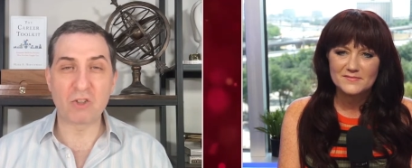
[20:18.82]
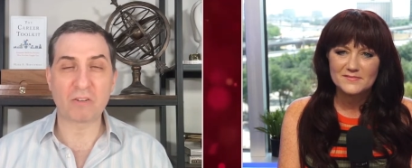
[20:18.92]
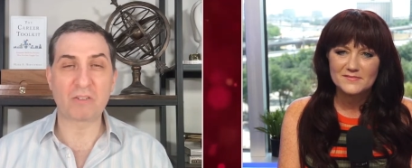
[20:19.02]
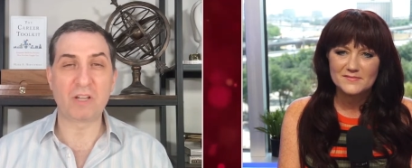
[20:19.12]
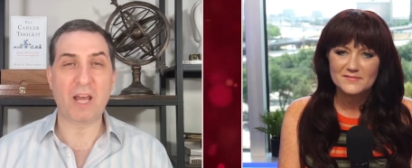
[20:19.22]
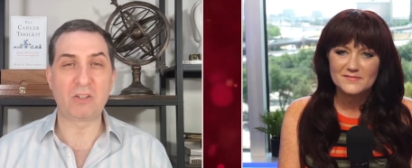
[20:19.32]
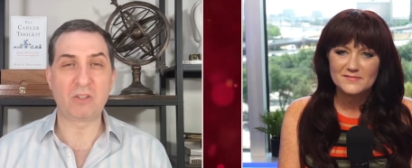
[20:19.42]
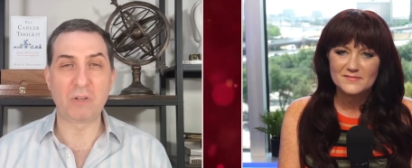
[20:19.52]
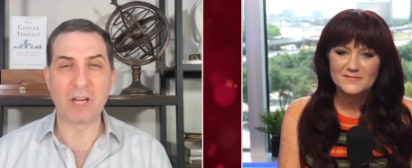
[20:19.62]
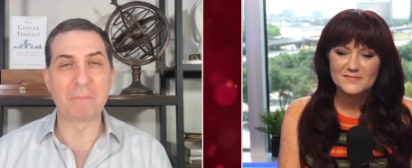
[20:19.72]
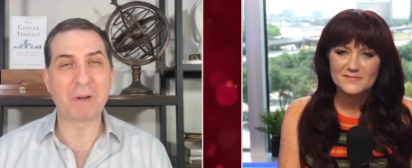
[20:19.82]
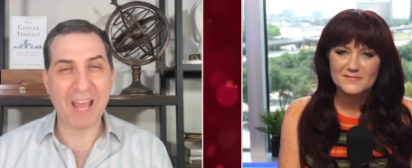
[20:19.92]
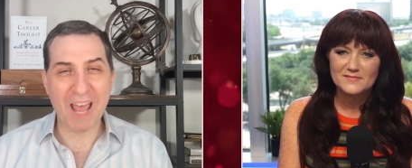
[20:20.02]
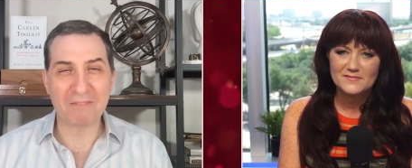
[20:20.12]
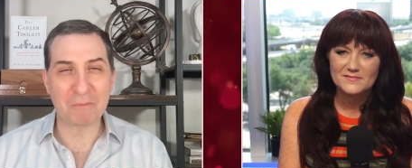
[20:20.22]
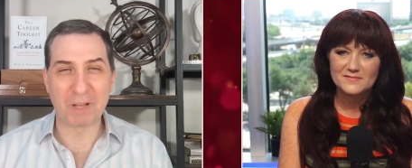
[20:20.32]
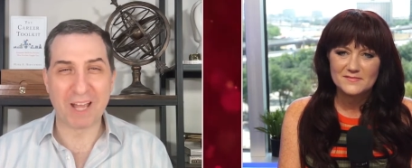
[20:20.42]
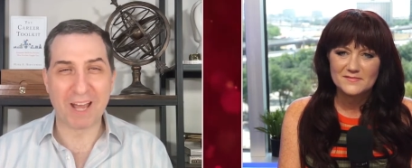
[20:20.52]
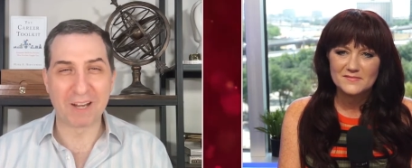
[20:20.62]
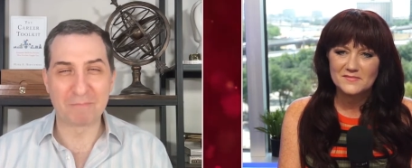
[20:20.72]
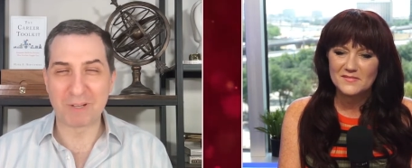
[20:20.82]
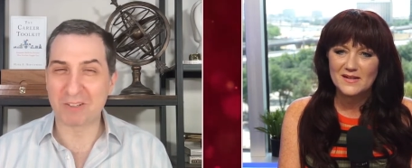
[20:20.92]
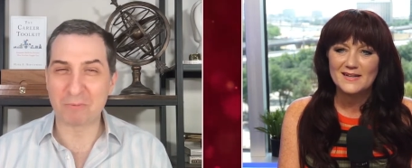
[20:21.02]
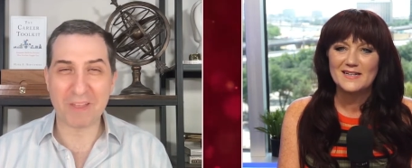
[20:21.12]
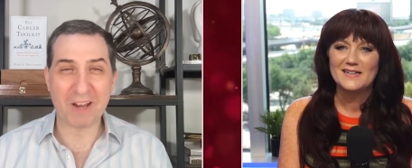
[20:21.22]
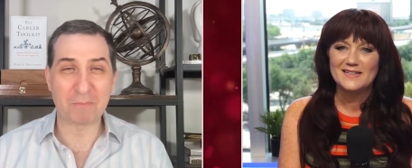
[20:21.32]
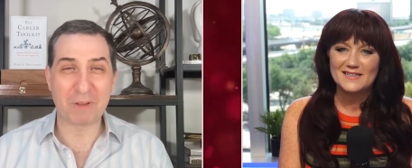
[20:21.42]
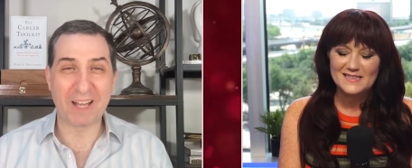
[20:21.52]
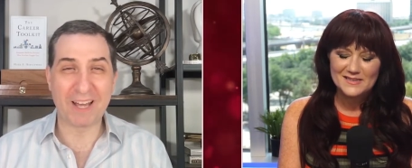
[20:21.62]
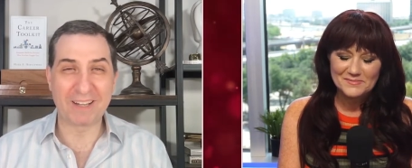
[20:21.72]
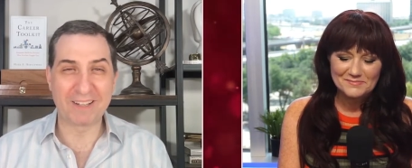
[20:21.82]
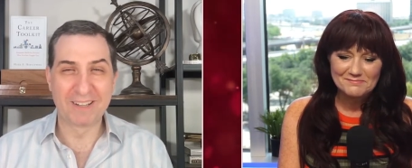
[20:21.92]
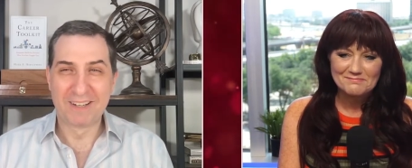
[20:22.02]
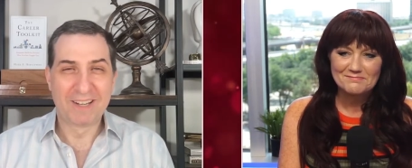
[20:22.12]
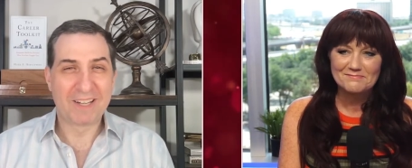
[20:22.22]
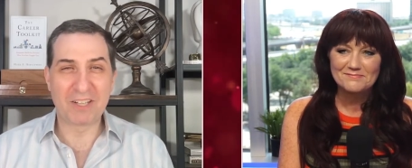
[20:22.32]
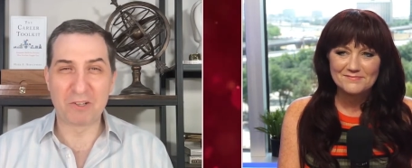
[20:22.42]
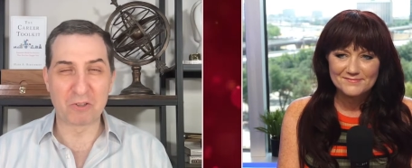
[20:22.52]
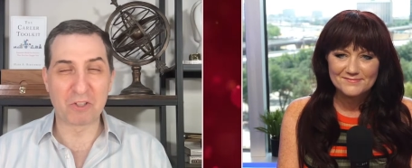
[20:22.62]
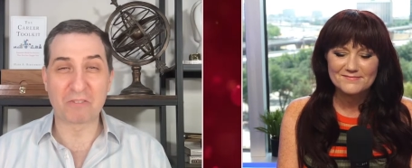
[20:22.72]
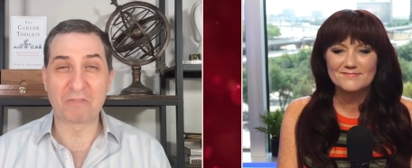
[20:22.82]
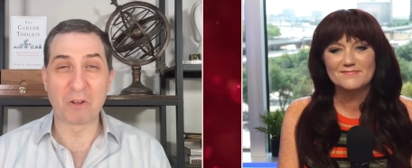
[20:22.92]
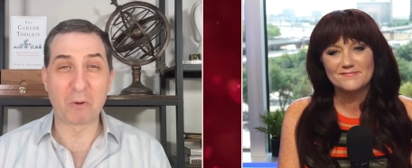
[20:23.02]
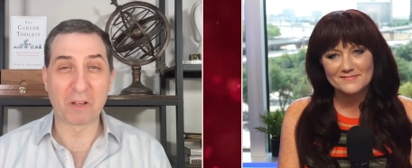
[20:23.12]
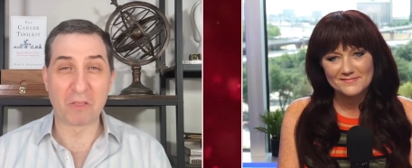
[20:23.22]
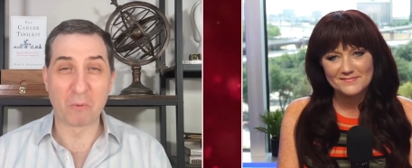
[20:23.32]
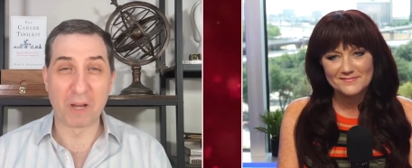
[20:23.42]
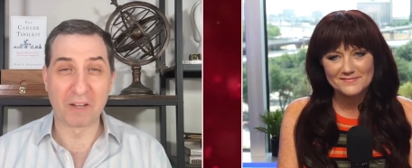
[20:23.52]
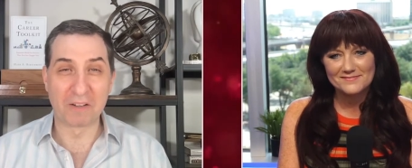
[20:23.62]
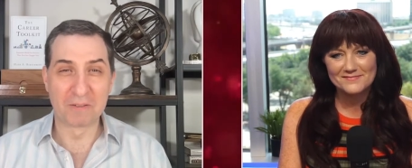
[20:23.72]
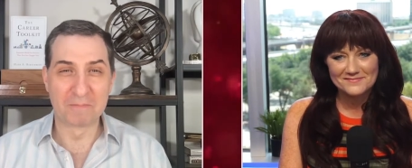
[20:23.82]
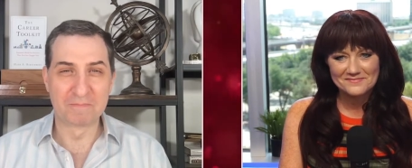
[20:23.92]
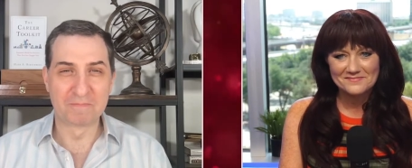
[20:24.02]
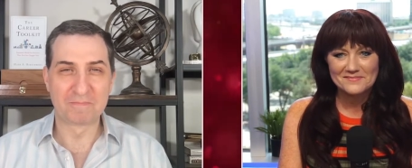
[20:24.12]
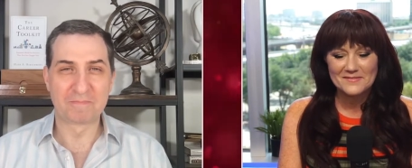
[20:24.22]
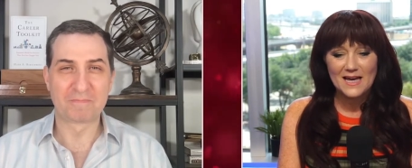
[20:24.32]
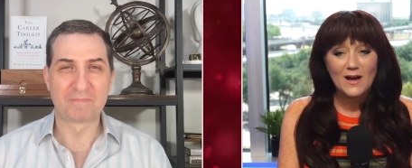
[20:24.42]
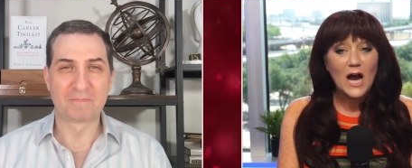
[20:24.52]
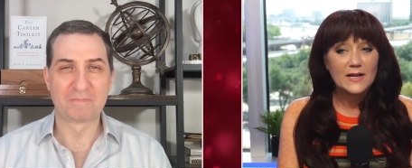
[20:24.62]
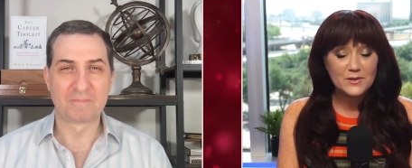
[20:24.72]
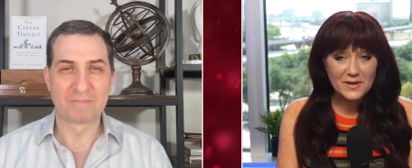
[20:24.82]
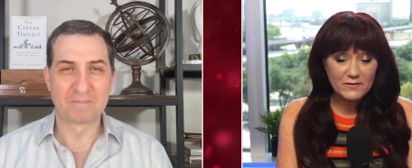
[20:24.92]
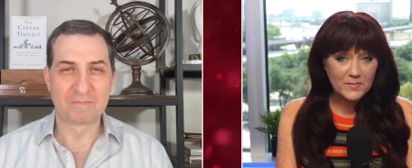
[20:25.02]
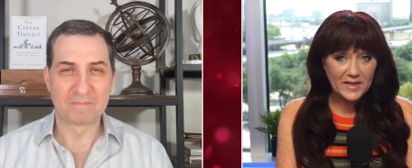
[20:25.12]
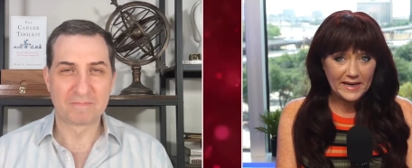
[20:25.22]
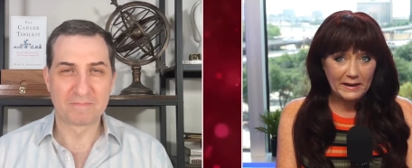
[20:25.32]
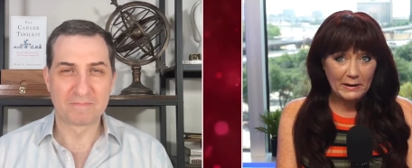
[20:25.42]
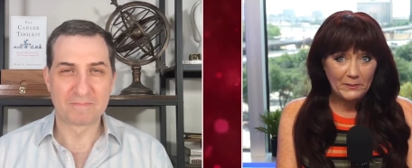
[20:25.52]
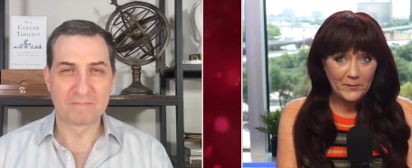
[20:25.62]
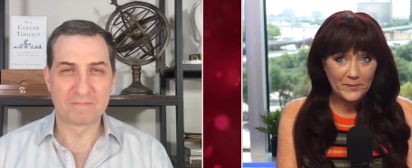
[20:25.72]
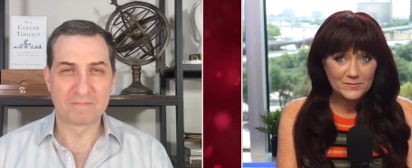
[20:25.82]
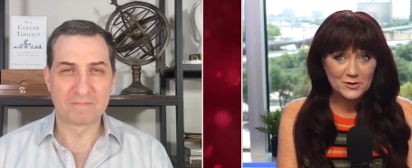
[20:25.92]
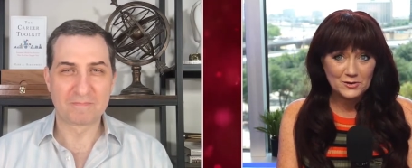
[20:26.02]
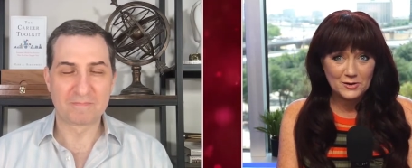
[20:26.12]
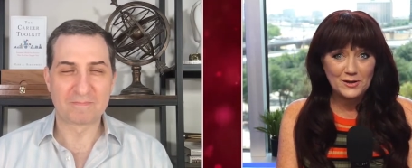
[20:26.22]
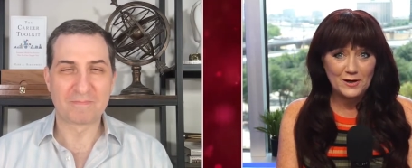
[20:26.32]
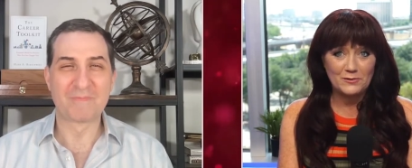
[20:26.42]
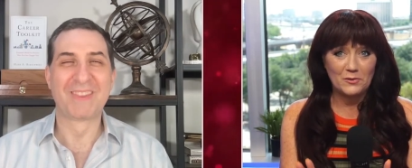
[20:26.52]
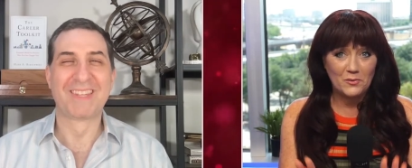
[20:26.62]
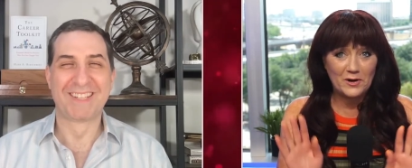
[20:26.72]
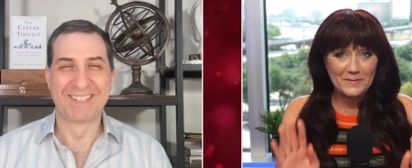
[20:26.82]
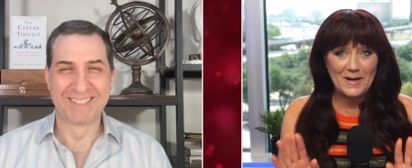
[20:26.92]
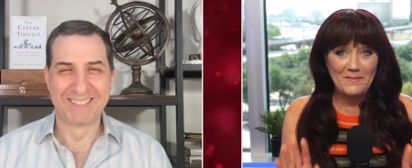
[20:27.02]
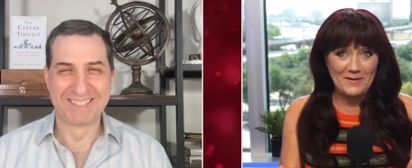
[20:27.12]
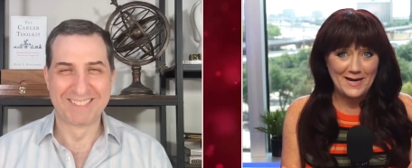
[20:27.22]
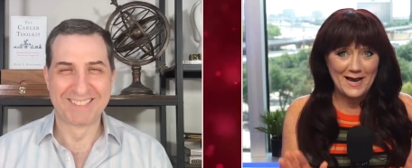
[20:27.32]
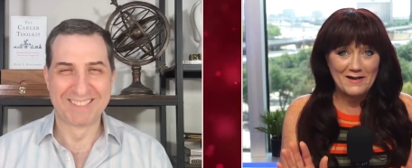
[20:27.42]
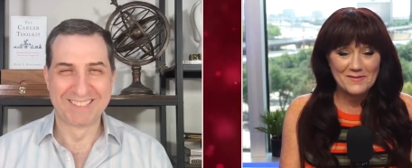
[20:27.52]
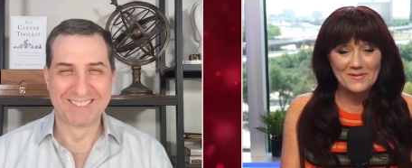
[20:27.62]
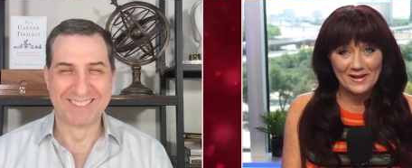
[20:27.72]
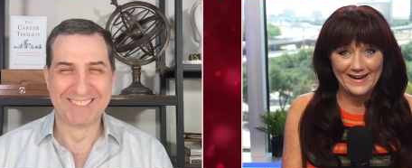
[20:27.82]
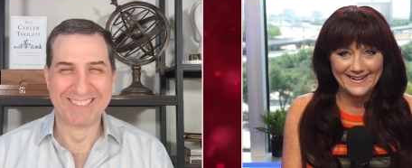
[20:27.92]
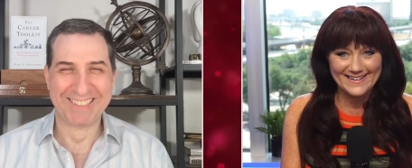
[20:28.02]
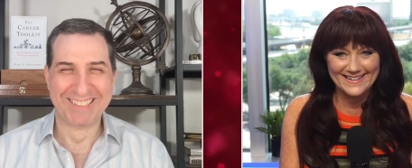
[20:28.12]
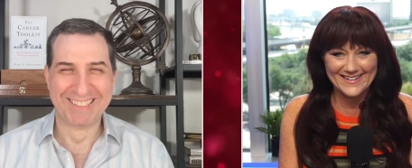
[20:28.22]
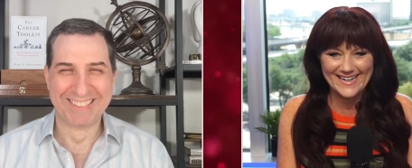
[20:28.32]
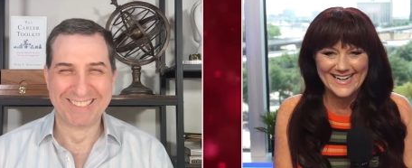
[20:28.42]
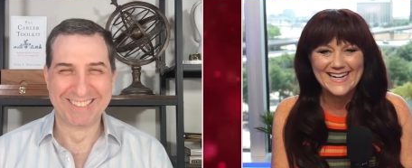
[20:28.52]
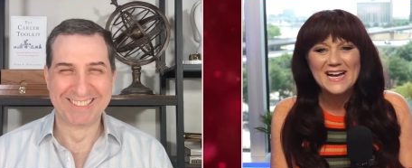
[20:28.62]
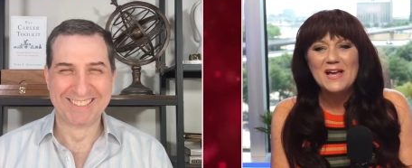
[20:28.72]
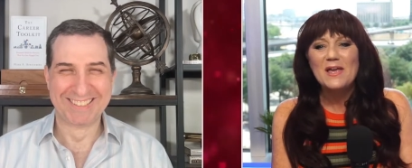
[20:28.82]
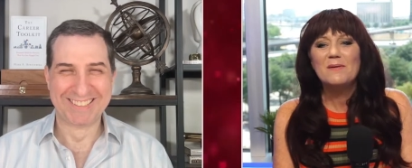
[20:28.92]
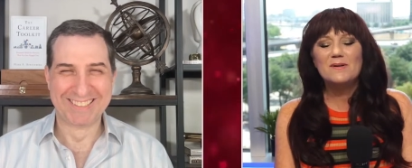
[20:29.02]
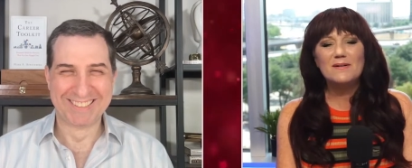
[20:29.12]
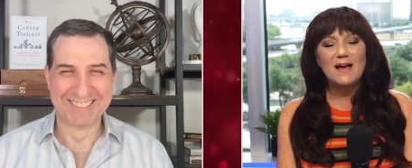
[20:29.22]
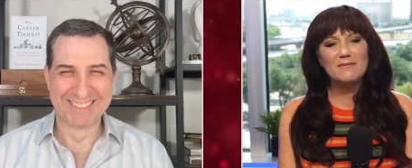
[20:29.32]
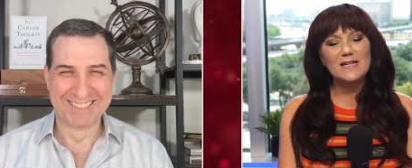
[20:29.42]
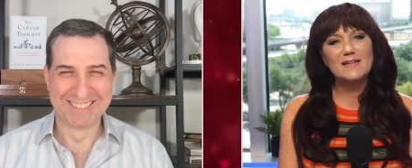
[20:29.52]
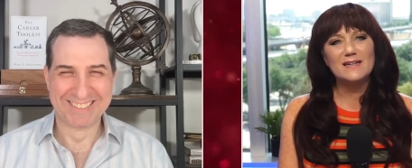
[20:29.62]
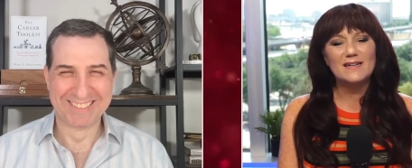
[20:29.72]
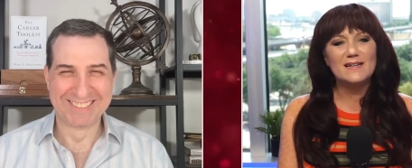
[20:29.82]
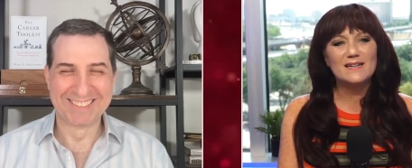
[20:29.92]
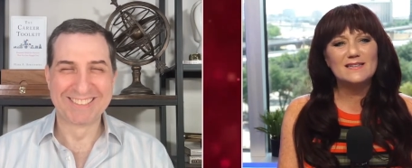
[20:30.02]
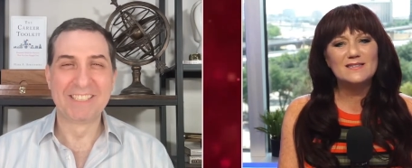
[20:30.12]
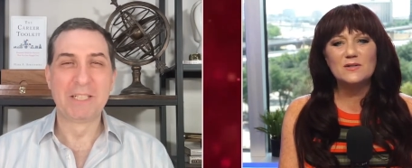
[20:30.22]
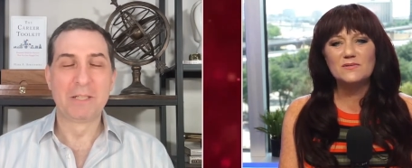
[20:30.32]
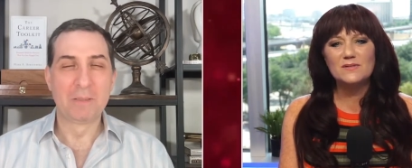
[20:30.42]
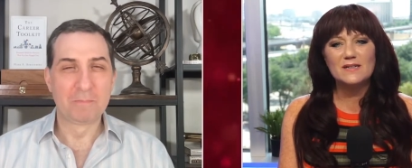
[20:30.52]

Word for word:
Speaker 1: adjust it as you need, but have a plan, because without a plan, you're just floating in the wind.
Speaker 2: I do have a plan now, just so you know. Don't worry about me. I have a plan, okay? But I mean, so